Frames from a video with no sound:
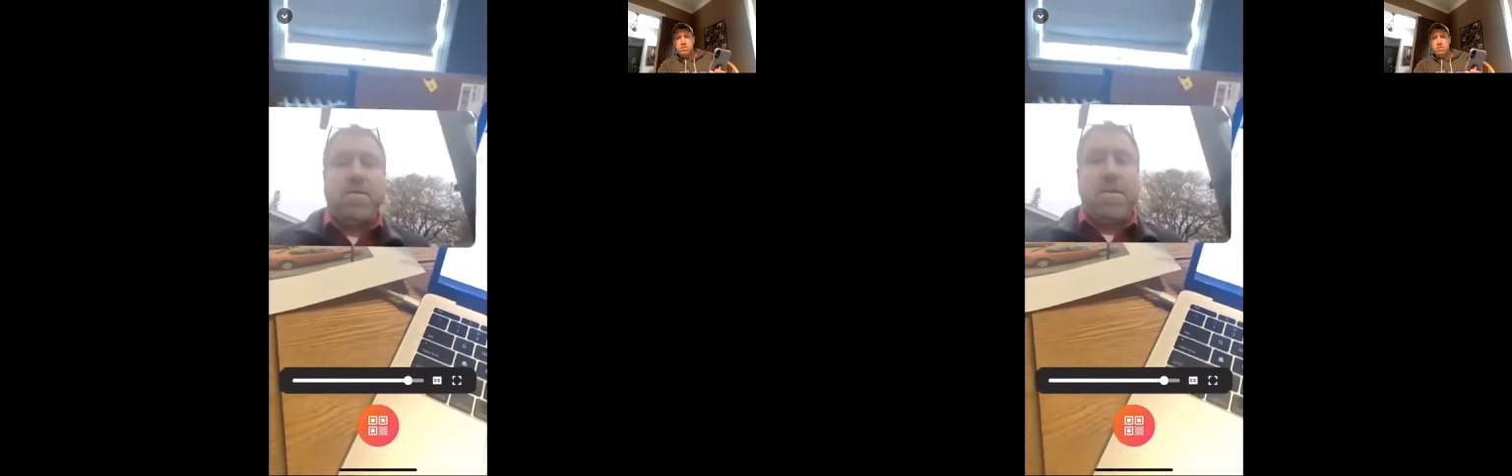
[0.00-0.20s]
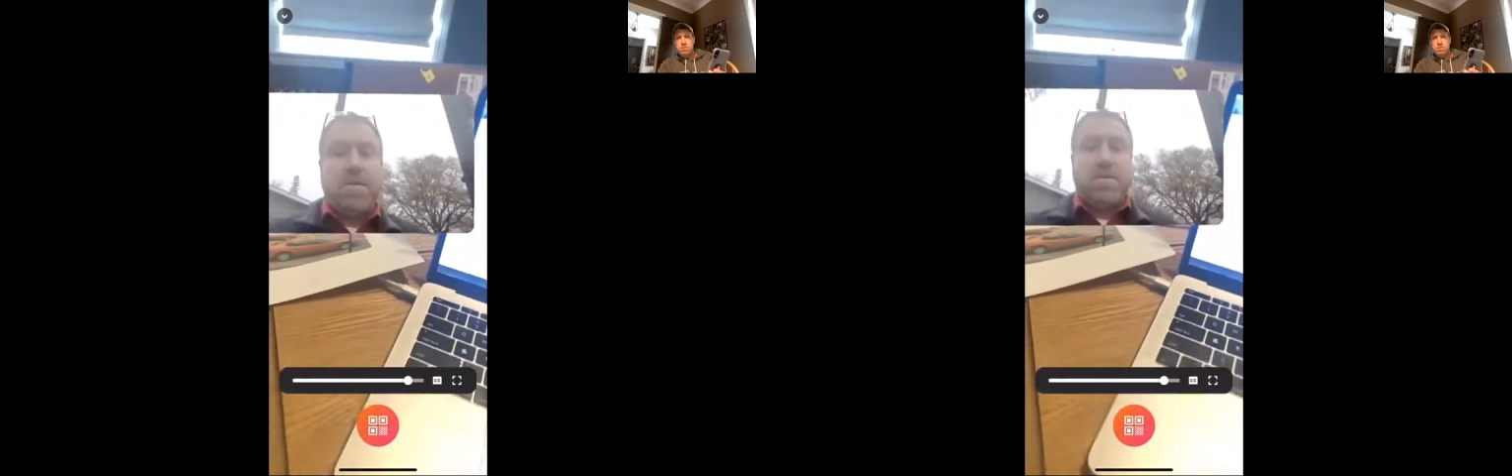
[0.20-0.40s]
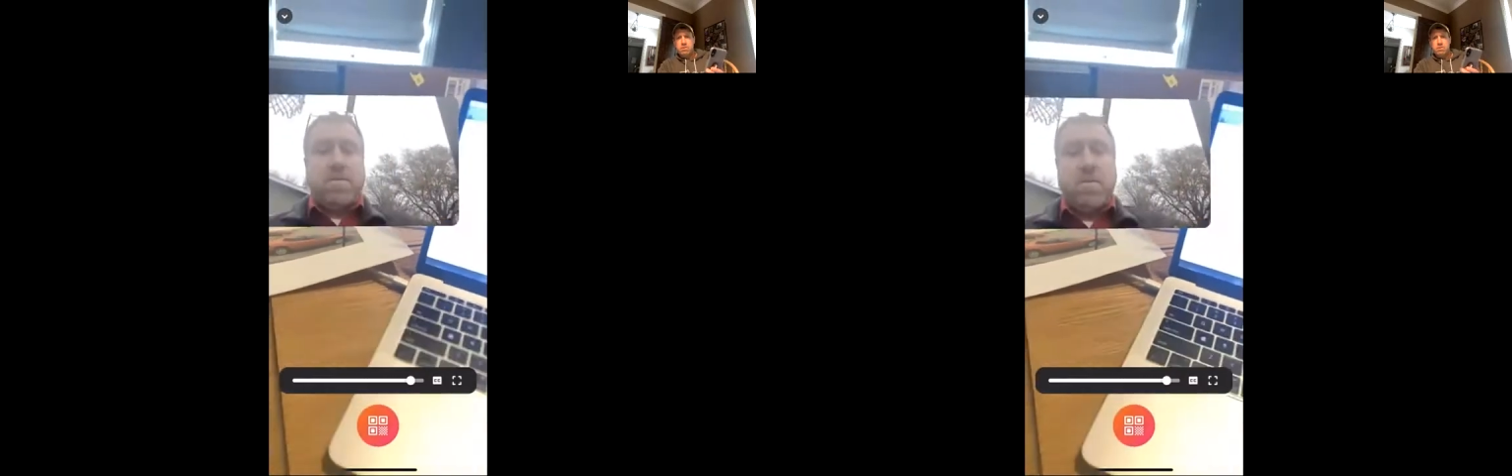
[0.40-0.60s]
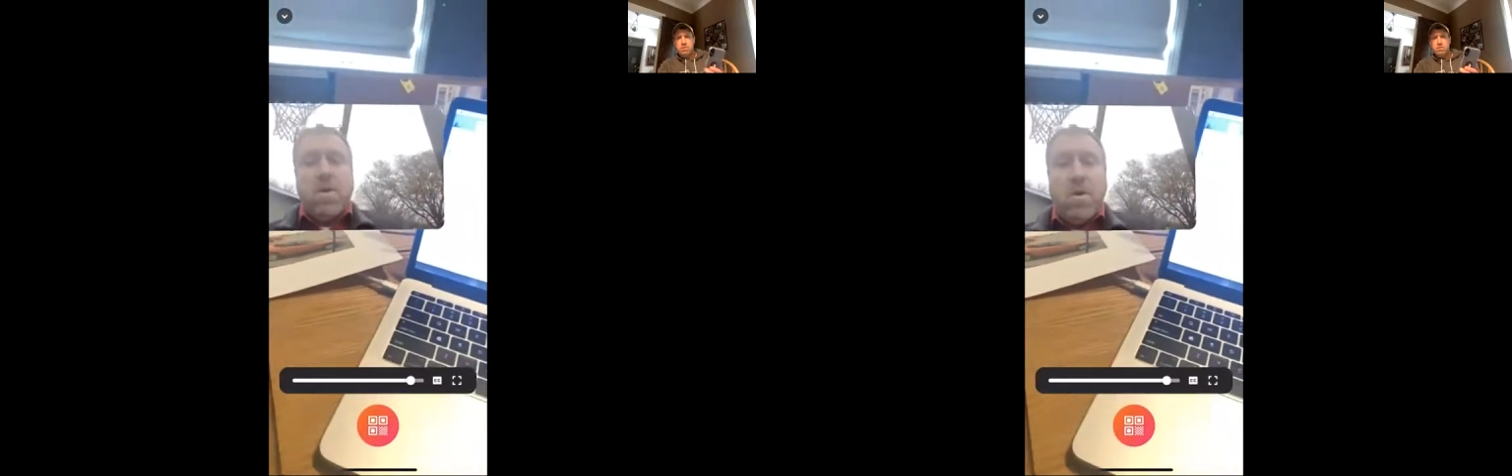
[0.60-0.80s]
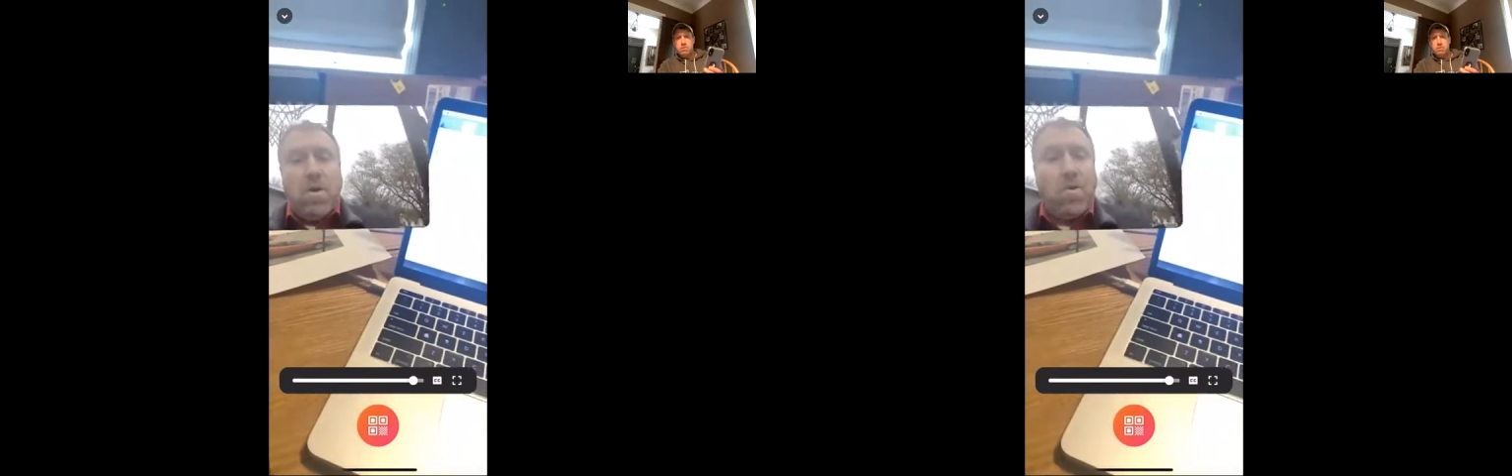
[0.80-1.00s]
license.
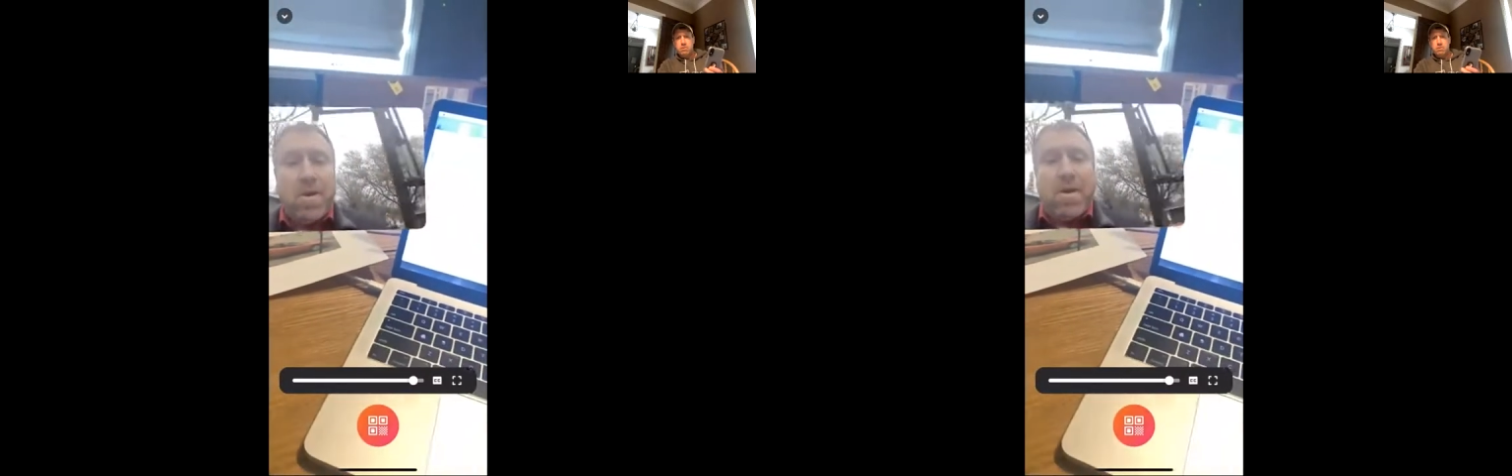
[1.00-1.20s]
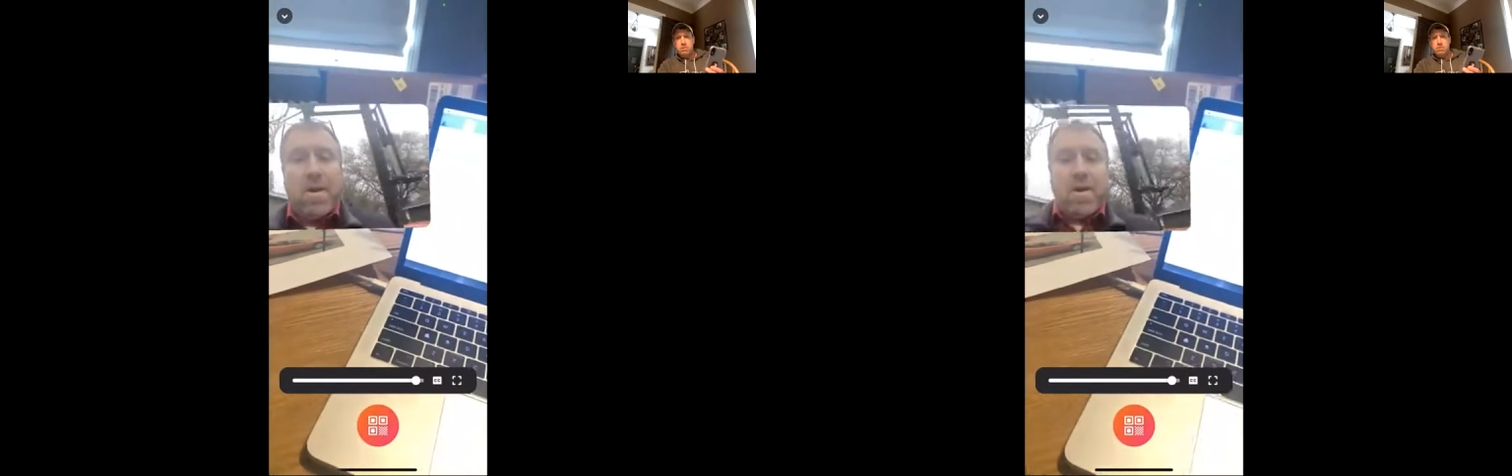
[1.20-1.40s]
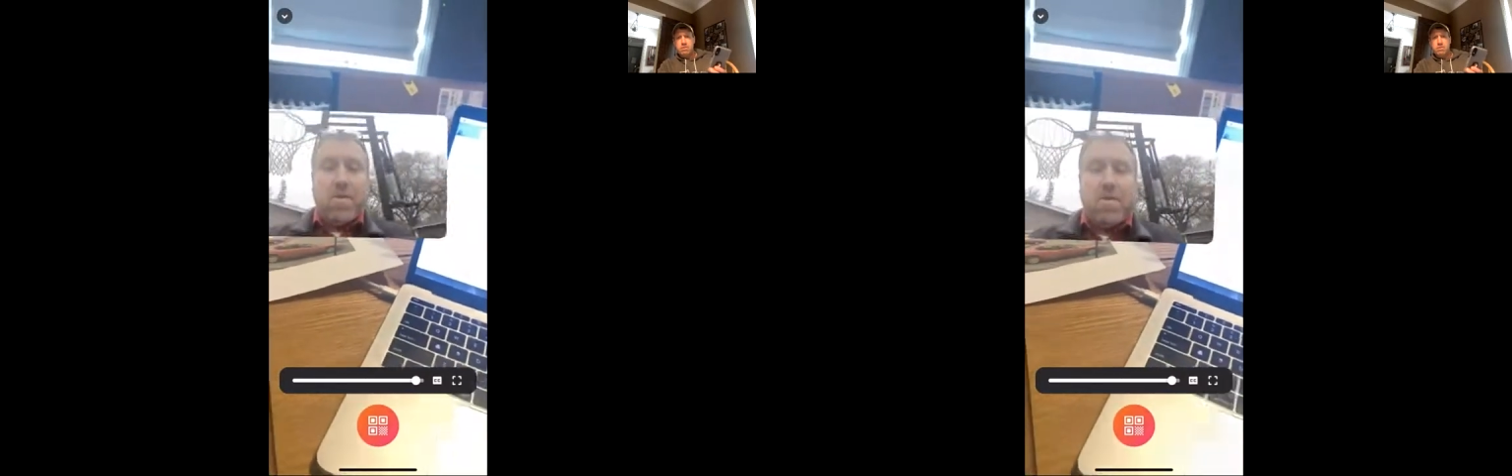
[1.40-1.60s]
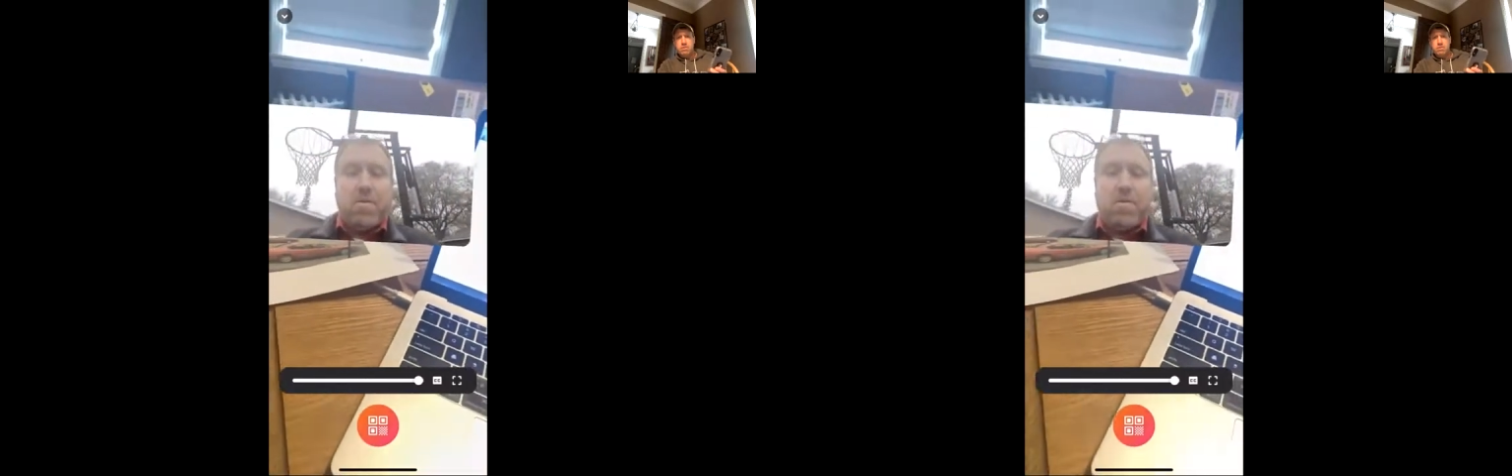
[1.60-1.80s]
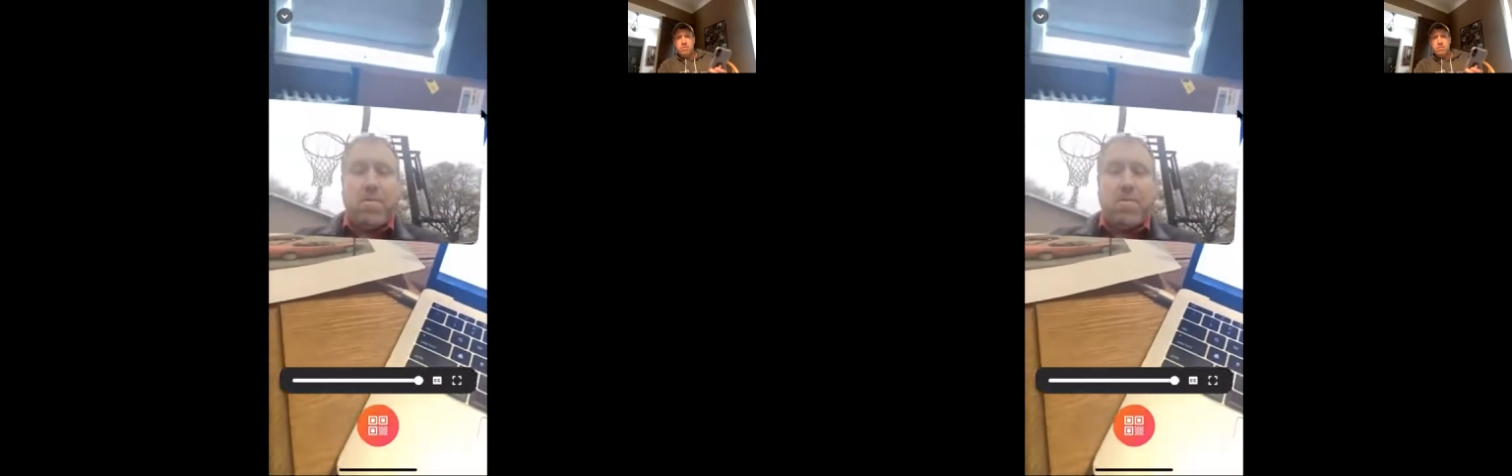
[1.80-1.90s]
What are you going to do?